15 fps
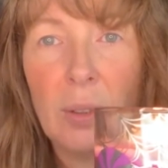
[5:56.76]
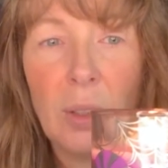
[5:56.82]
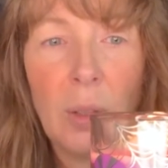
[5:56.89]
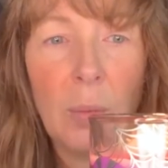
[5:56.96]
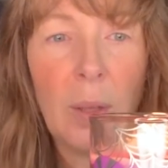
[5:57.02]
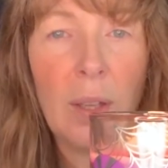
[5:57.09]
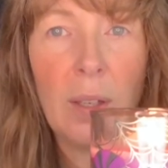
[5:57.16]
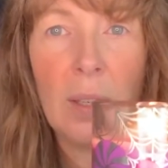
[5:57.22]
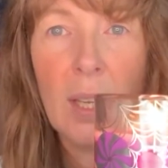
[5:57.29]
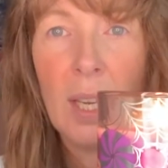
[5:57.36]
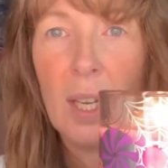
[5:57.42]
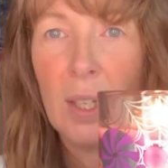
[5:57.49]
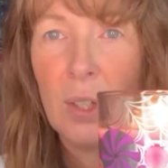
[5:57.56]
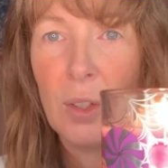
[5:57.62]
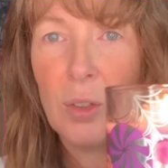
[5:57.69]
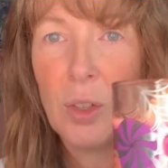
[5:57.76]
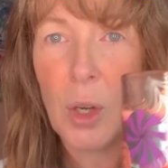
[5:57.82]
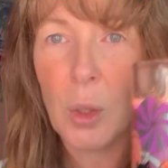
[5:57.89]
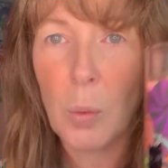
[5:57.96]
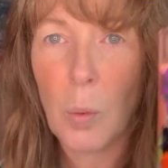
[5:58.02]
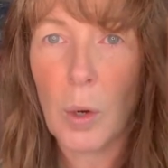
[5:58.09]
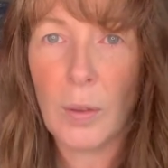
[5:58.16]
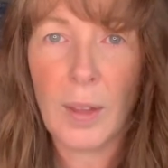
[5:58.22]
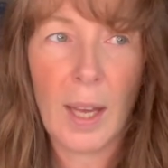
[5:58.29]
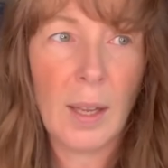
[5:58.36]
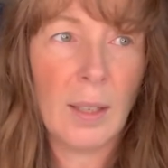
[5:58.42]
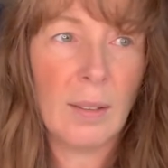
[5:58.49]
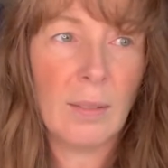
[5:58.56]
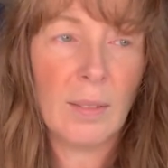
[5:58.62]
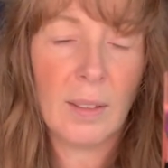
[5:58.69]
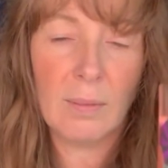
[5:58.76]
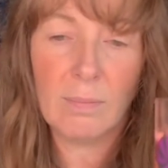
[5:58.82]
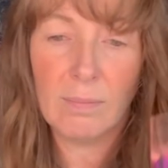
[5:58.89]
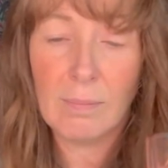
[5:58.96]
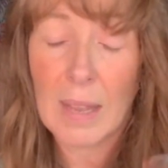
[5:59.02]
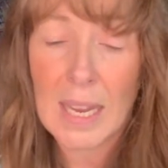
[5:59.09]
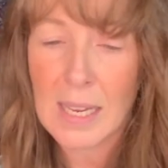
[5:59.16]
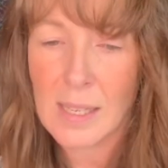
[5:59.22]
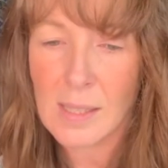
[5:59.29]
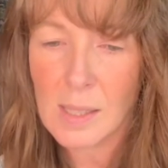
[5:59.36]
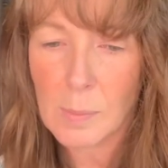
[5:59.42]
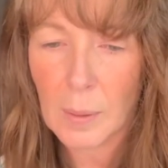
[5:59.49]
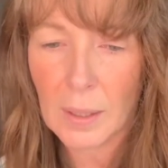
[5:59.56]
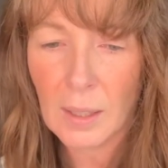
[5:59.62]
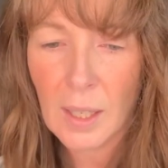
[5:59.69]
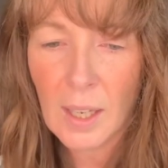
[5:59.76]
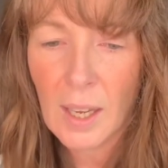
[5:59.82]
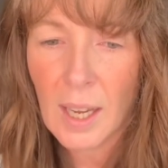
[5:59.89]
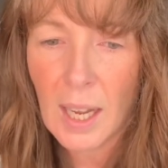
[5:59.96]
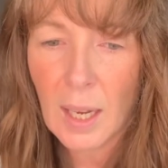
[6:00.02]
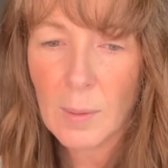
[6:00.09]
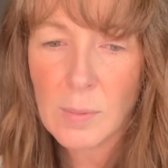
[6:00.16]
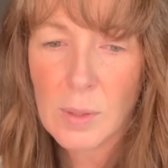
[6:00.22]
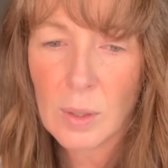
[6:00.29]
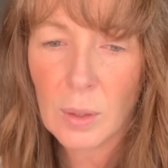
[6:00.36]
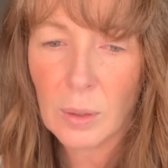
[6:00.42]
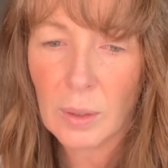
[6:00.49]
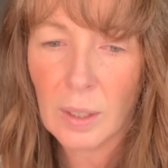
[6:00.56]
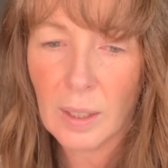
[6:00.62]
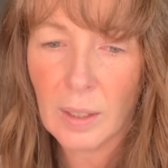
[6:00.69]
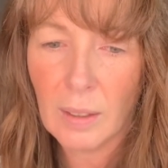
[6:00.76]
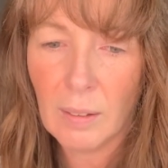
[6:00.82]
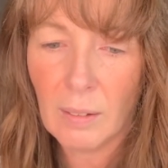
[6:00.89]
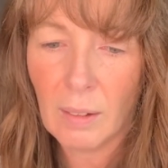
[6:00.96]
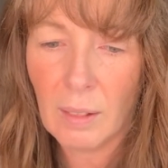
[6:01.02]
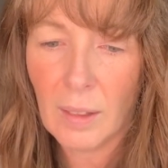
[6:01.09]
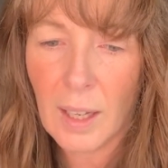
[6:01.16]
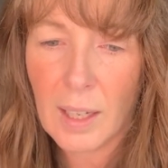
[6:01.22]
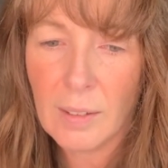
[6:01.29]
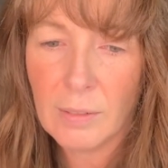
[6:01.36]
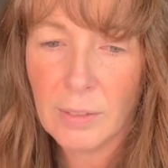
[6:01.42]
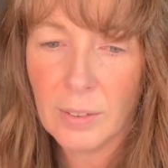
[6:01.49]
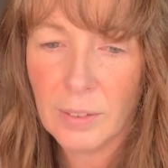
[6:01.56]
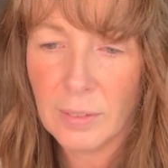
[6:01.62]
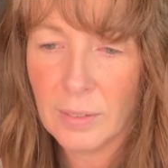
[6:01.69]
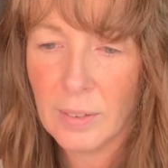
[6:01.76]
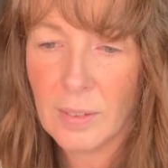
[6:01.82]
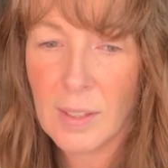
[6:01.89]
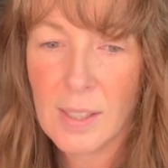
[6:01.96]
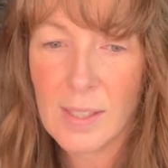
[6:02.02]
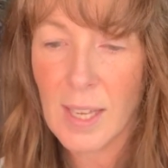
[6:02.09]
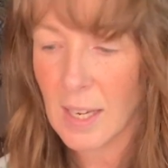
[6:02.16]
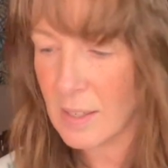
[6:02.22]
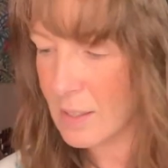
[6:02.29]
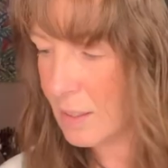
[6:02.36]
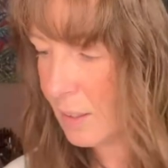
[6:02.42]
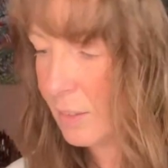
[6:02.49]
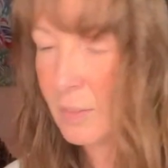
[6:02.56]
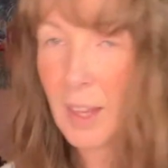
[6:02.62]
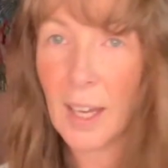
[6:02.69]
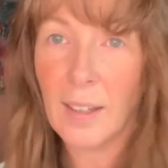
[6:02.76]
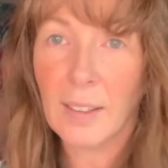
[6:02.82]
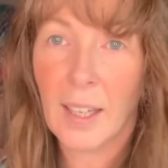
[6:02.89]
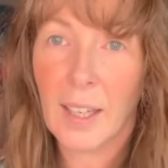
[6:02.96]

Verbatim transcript: or not, whether you'd know what that means. But absolutely love the scent of that